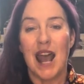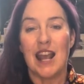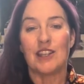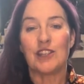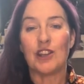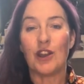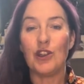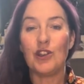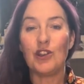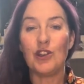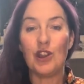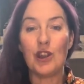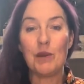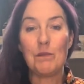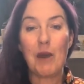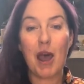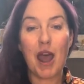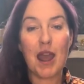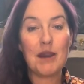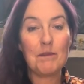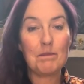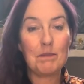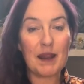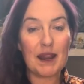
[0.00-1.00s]
So you
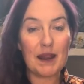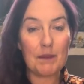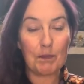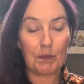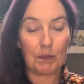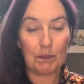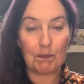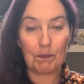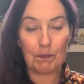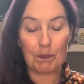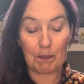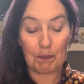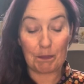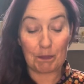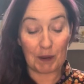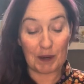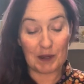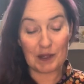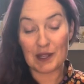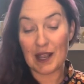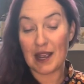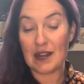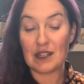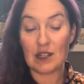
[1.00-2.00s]
might be
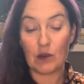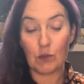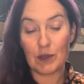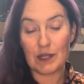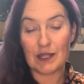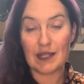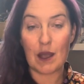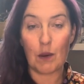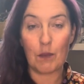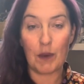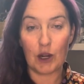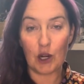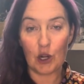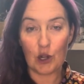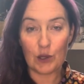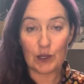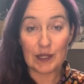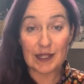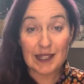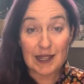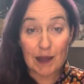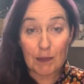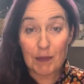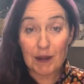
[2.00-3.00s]
presented with someone
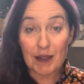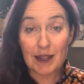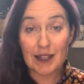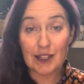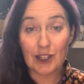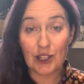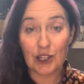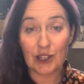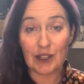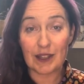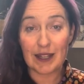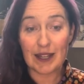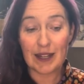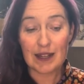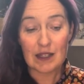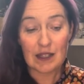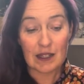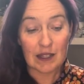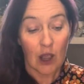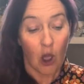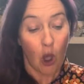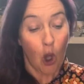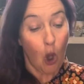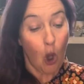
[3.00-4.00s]
who's similar to this,